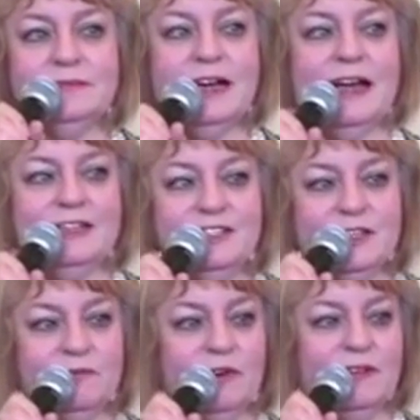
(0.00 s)
I had
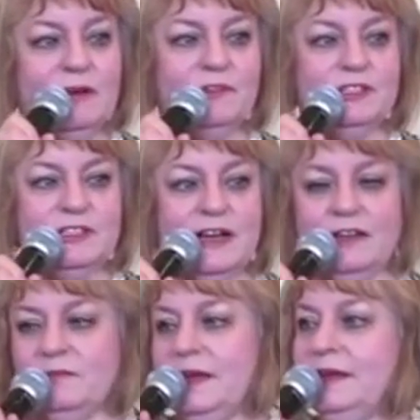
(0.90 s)
someone that was
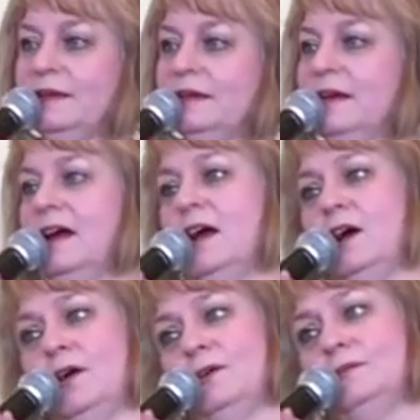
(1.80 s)
telling me,
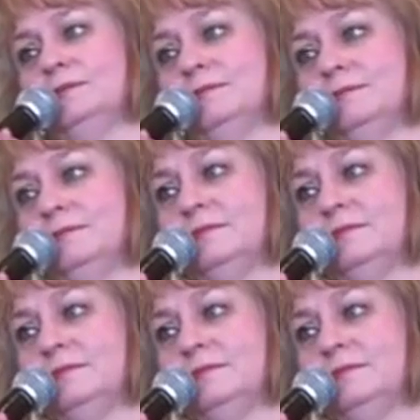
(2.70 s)
oh,